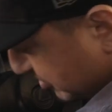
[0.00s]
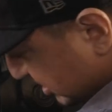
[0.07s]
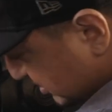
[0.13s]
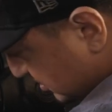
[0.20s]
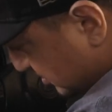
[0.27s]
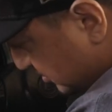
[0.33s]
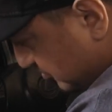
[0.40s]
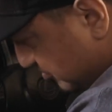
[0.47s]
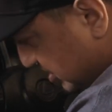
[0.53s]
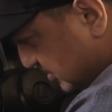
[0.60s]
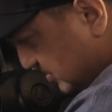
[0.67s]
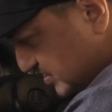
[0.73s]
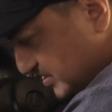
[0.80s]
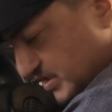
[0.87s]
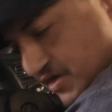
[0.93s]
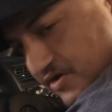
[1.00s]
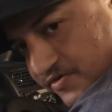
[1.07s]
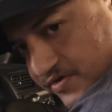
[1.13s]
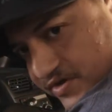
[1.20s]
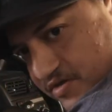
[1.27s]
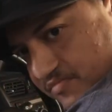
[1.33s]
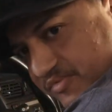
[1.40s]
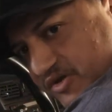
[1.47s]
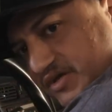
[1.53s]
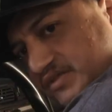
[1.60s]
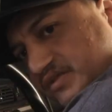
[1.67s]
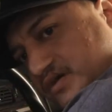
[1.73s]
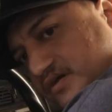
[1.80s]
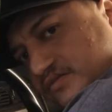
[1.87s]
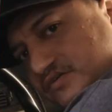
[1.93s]
will basically be in this area, but
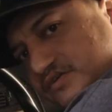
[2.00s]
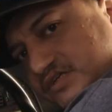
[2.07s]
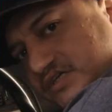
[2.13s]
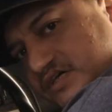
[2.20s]
on the other